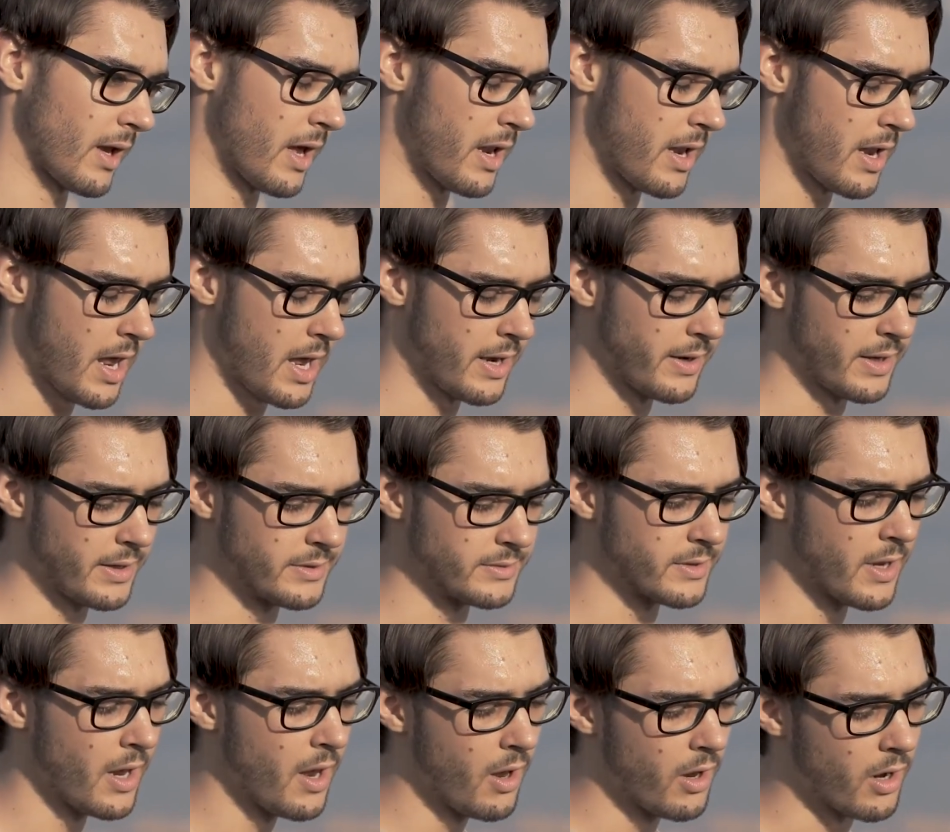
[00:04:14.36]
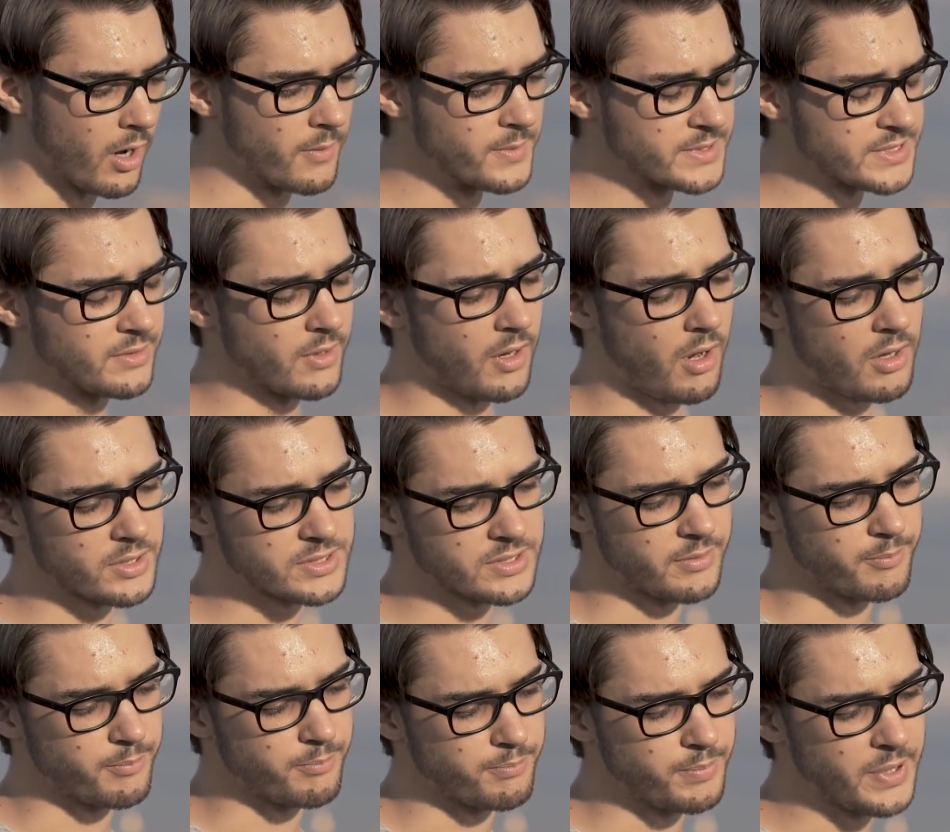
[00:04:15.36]
And obviously
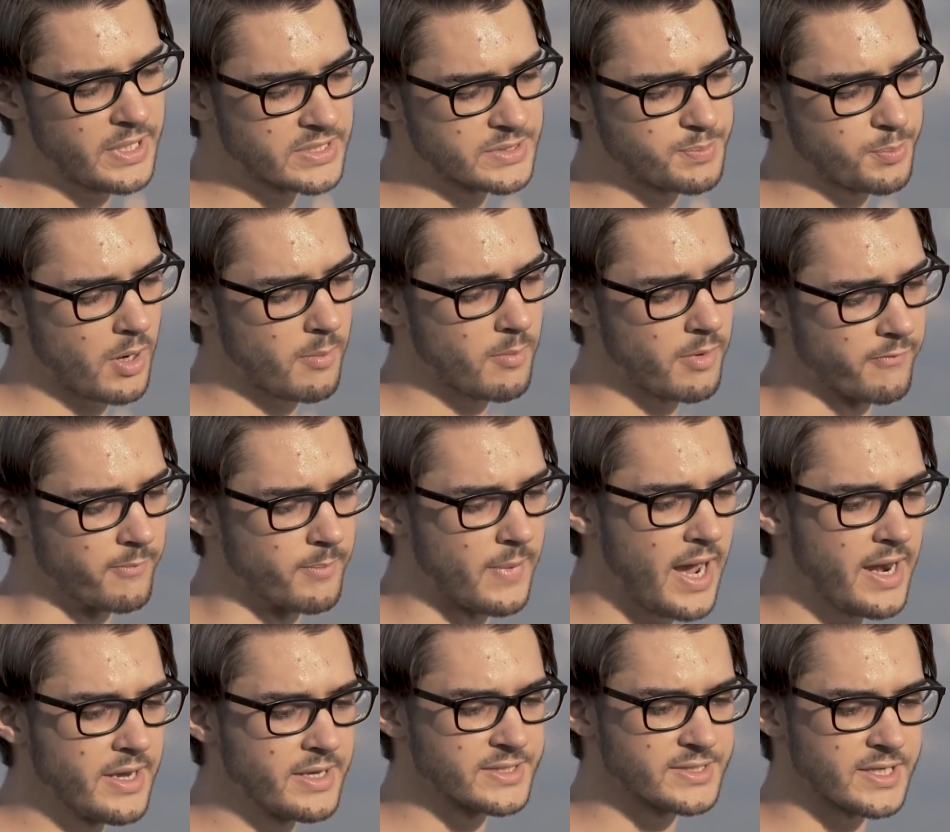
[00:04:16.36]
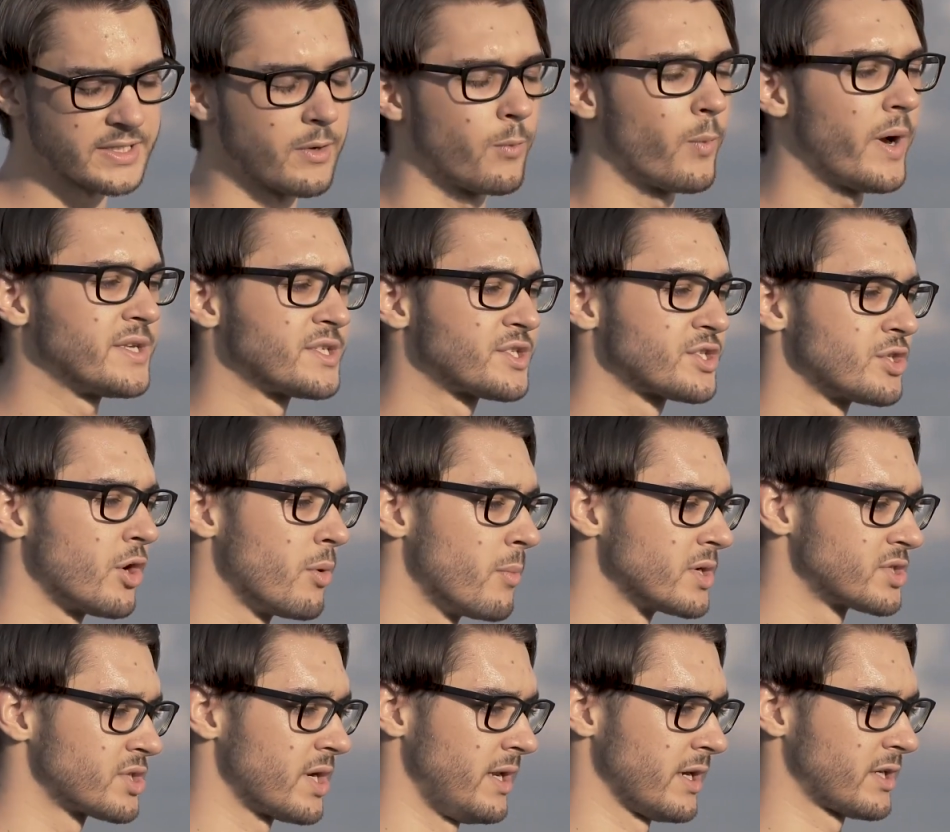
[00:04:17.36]
also the biggest problem of mining is that they waste so
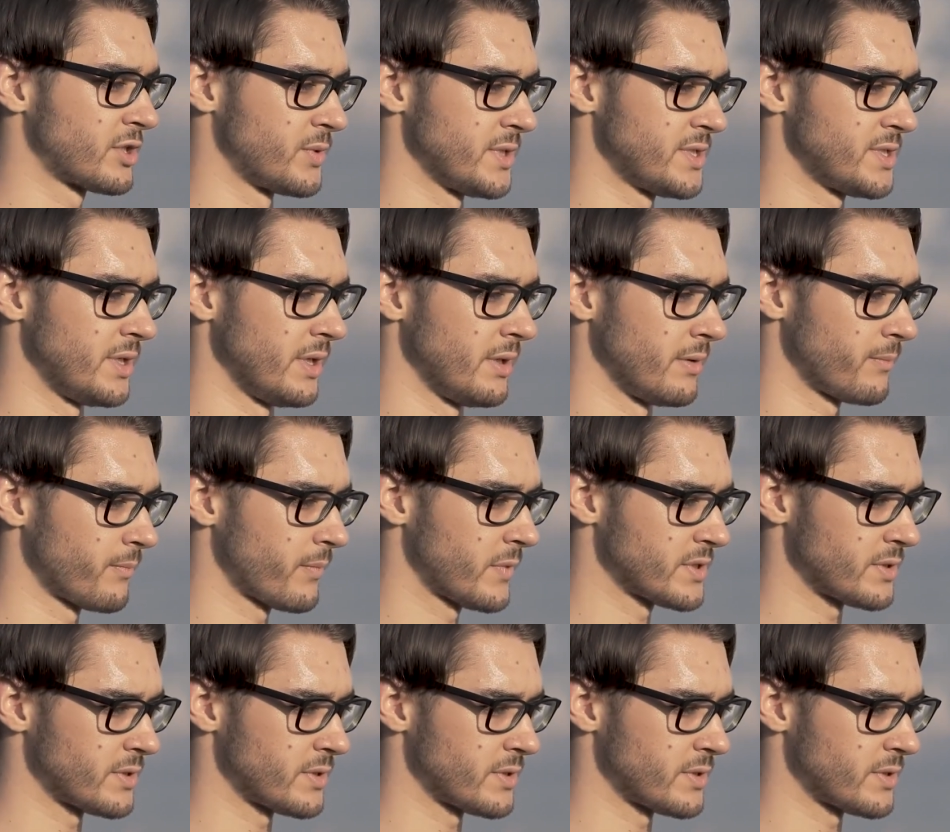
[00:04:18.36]
much electricity.